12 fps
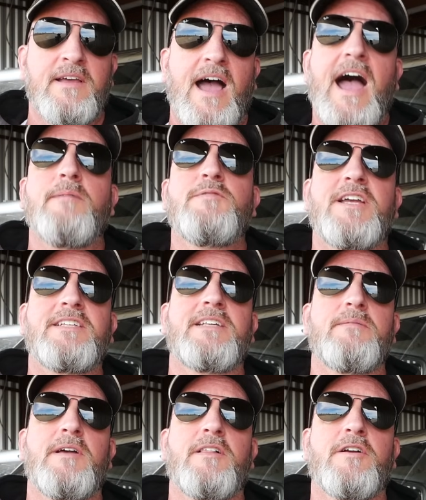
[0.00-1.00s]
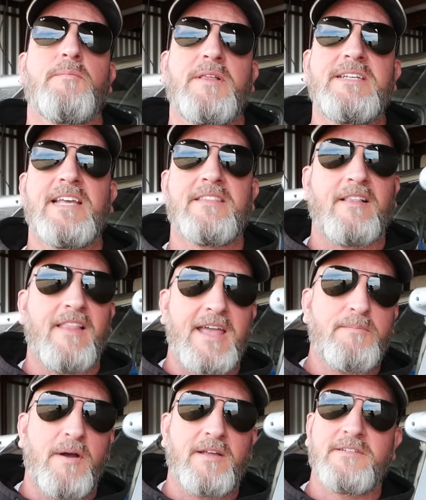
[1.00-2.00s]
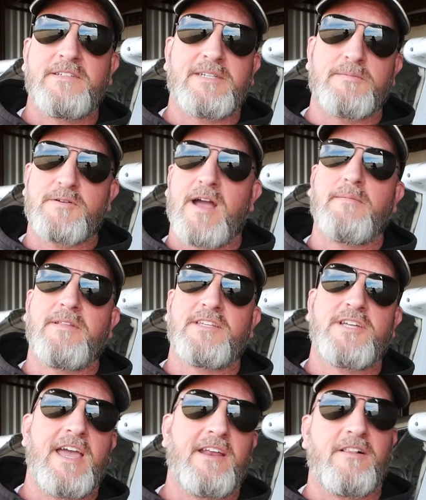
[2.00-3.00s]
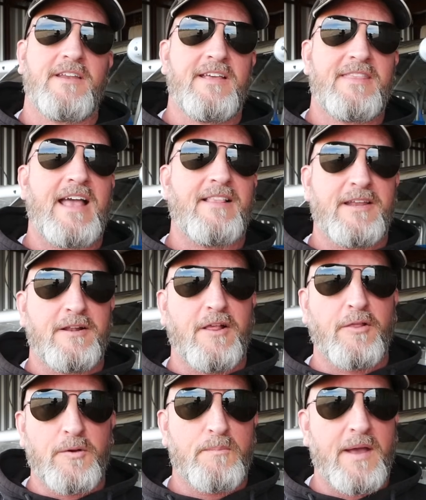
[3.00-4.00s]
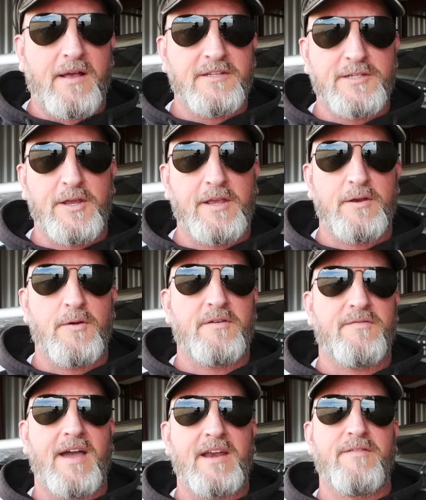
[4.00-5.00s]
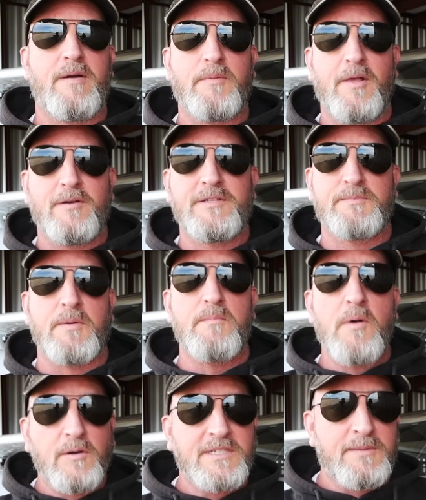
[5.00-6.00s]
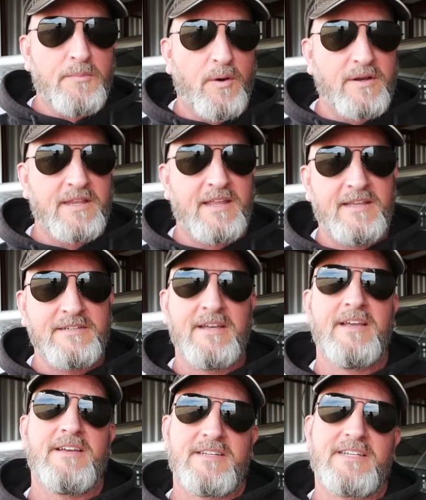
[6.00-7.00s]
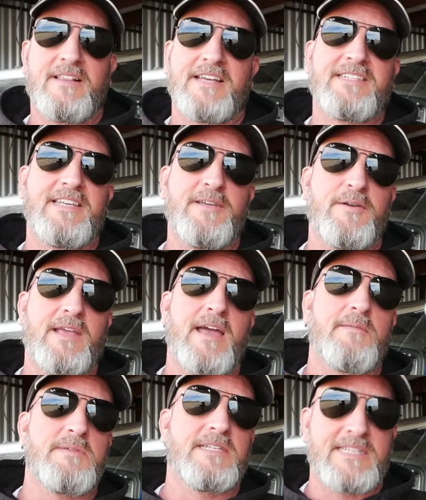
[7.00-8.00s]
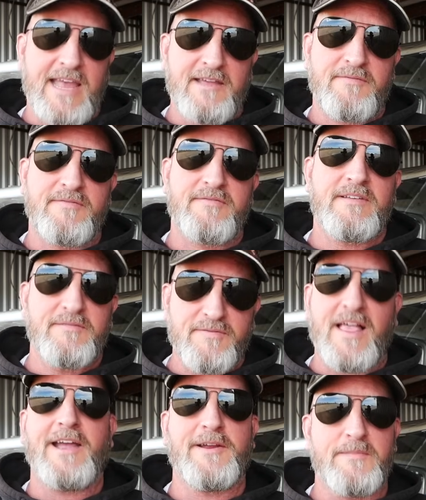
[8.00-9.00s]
I'm Jason Miller. Please hit the like button, subscribe to the channel, and hit that little alert bell so you get notified of uploads. But most importantly, until I see you again, be safe and fly your